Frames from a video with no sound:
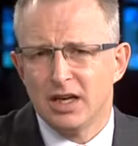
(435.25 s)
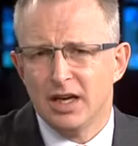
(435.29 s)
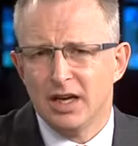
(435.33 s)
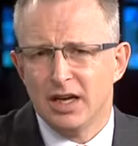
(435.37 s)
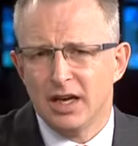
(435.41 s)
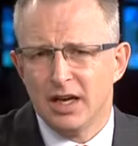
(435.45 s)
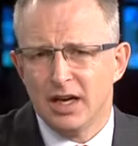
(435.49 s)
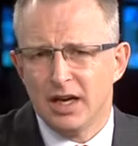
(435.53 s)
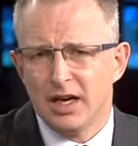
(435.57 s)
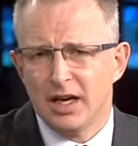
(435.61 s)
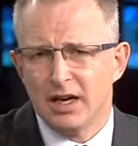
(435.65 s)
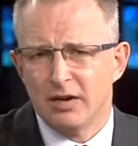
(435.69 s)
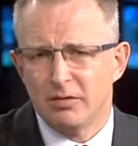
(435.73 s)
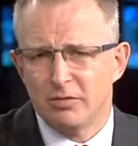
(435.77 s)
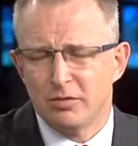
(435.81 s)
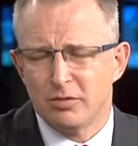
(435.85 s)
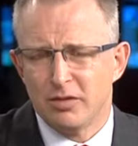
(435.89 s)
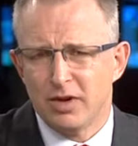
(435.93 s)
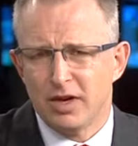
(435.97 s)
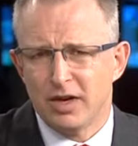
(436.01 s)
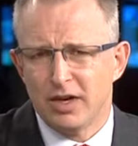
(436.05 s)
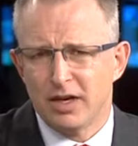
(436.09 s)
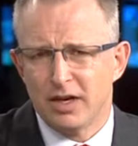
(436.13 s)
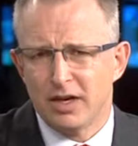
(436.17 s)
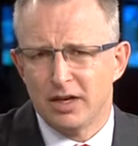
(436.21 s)
uh, and,
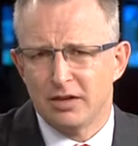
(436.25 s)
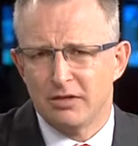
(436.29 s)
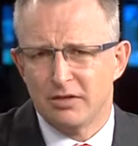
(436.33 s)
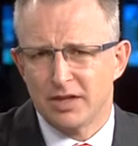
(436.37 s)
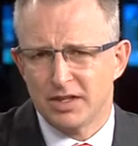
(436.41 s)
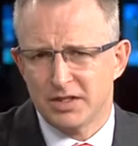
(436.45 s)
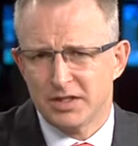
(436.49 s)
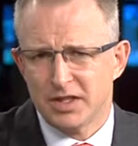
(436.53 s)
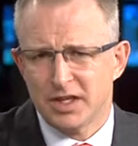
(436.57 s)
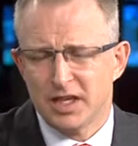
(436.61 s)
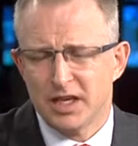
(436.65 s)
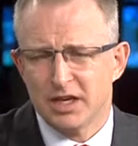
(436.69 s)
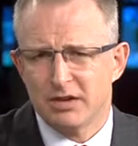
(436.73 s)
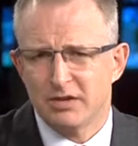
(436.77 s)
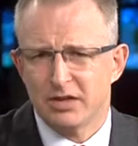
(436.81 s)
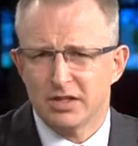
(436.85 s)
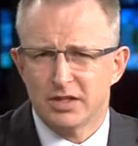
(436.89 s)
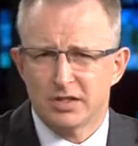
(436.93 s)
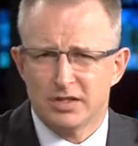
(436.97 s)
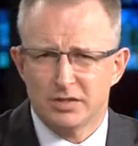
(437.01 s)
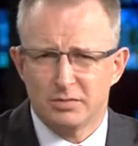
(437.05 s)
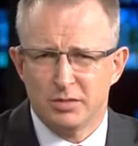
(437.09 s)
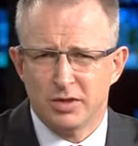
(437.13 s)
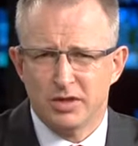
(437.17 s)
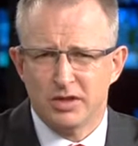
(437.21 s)
and, addressing hearing
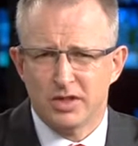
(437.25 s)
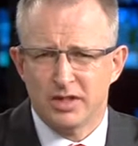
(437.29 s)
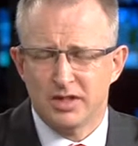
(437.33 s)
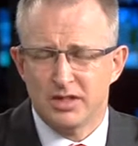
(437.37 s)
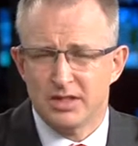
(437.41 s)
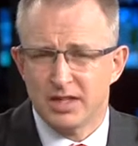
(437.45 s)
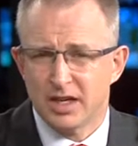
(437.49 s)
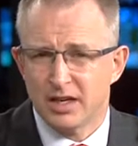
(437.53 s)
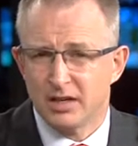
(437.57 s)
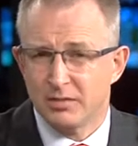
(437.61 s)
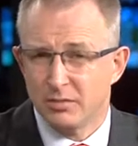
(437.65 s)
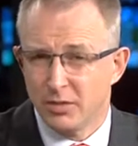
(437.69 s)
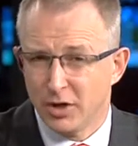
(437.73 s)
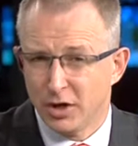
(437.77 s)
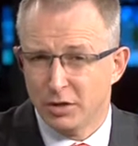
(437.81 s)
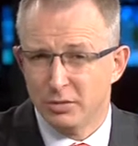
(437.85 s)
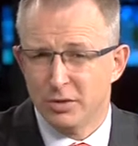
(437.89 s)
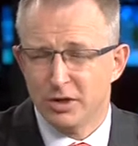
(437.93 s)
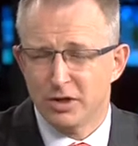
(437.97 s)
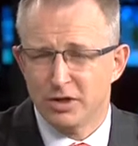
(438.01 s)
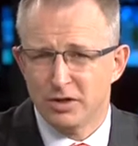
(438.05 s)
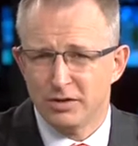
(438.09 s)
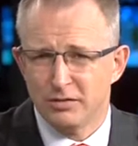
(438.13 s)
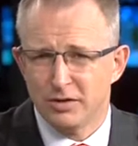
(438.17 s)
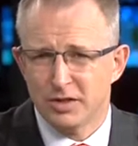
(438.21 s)
disabilities done at Melbourne
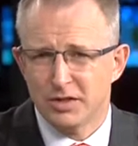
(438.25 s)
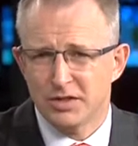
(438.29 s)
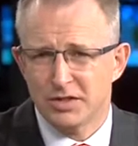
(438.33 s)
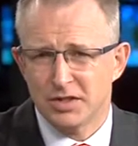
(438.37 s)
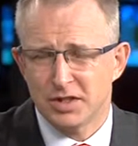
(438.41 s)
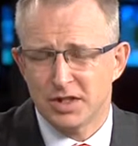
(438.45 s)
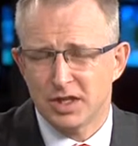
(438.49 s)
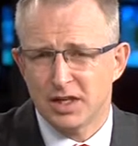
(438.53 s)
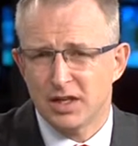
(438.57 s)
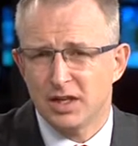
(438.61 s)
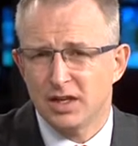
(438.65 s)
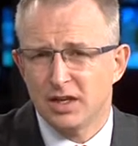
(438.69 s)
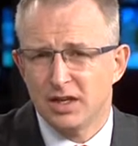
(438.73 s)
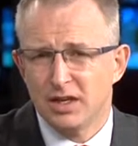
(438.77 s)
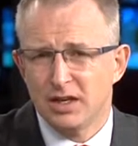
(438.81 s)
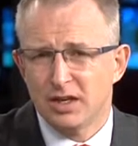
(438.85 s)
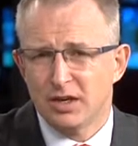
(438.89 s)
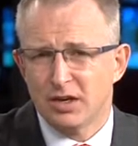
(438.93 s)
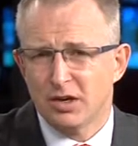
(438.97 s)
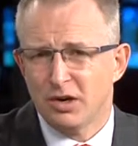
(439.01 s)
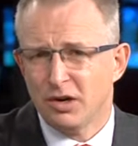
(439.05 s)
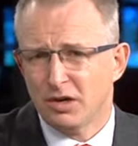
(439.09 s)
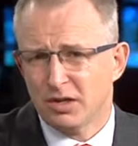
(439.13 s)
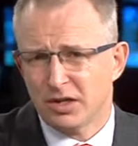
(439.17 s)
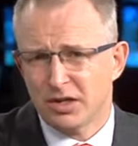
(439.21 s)
University and
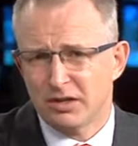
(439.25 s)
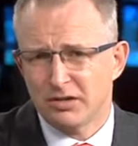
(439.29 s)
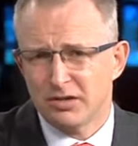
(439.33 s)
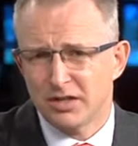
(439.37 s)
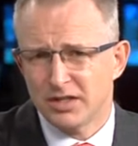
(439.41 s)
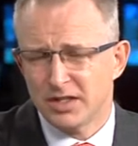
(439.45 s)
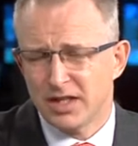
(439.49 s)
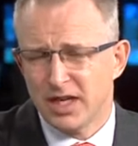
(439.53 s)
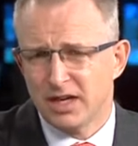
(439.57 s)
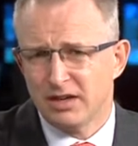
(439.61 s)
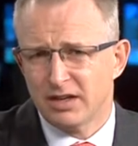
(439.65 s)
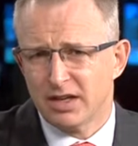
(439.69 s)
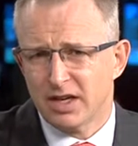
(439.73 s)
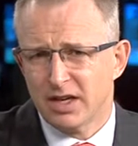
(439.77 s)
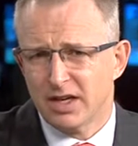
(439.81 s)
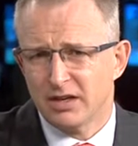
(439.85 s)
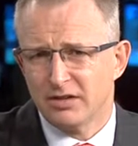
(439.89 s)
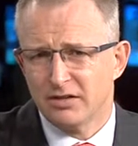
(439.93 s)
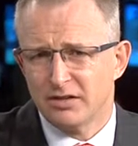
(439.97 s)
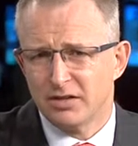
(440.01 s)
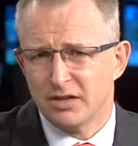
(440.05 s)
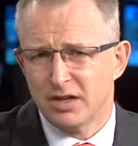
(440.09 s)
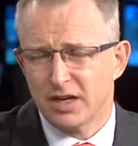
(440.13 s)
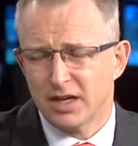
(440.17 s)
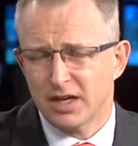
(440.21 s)
Cochlear is now a,
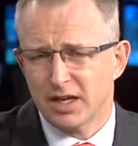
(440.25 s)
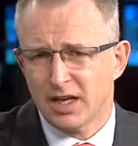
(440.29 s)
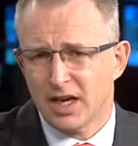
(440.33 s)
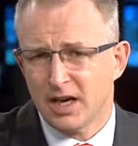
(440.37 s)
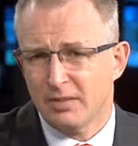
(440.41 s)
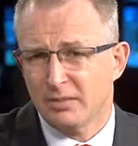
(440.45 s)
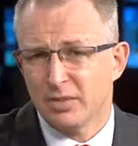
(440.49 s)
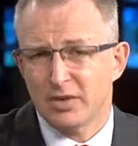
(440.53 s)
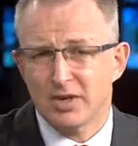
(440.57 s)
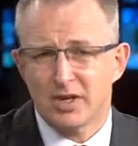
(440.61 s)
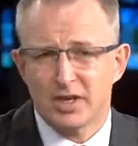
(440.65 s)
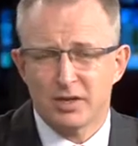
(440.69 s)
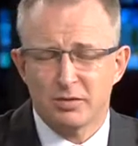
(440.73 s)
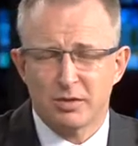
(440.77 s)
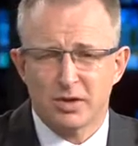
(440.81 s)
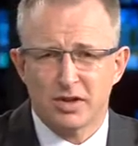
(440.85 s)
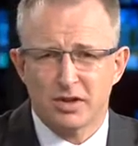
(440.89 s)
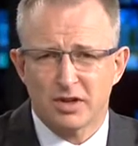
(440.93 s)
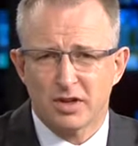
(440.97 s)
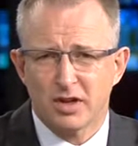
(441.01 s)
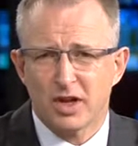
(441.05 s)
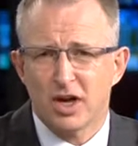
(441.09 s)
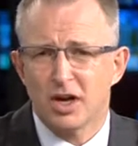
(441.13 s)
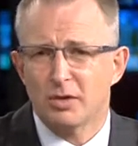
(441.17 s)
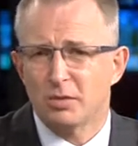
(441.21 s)
country, a company with
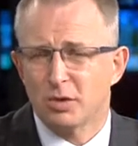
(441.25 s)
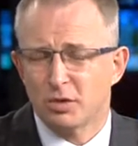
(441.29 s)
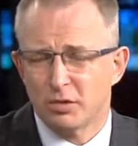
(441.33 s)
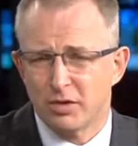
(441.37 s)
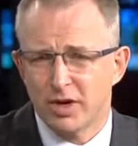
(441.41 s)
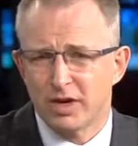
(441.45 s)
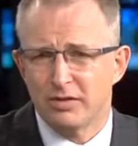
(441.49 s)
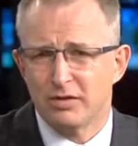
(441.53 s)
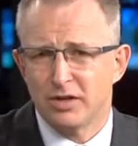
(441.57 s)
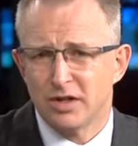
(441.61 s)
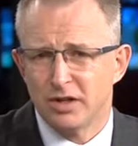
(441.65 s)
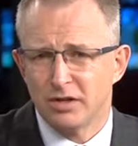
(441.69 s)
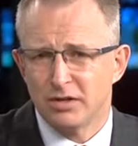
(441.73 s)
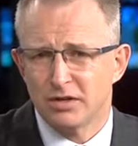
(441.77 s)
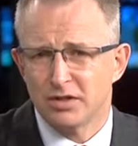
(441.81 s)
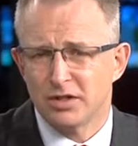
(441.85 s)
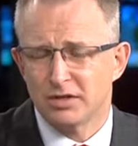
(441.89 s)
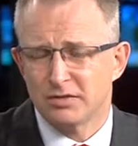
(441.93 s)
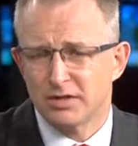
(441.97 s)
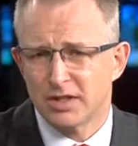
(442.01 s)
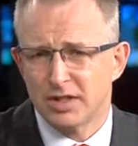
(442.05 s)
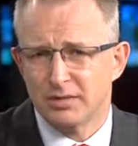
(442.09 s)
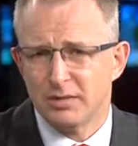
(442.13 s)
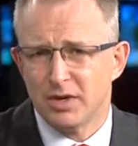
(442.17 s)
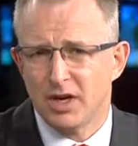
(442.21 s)
global revenues of
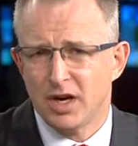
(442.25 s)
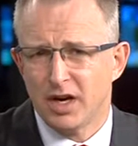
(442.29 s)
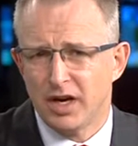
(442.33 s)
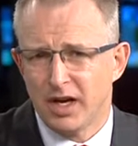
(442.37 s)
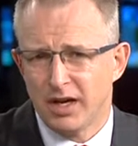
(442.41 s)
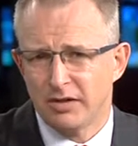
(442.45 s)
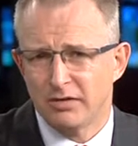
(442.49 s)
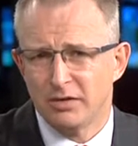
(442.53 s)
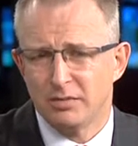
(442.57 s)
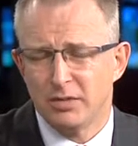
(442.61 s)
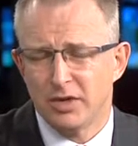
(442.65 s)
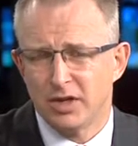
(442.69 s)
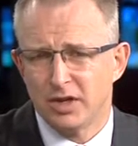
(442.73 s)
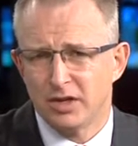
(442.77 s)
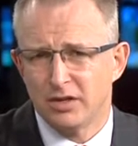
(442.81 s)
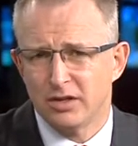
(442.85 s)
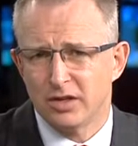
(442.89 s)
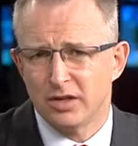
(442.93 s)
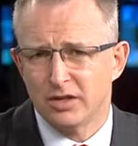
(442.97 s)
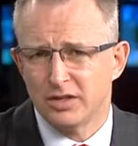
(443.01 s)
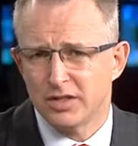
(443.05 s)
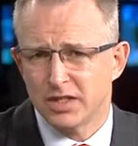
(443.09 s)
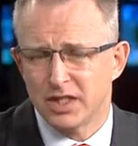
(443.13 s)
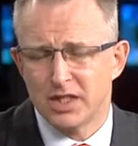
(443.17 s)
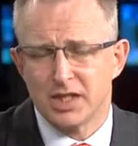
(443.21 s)
some $900 million
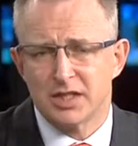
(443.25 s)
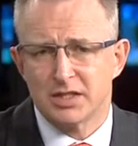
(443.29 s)
a year.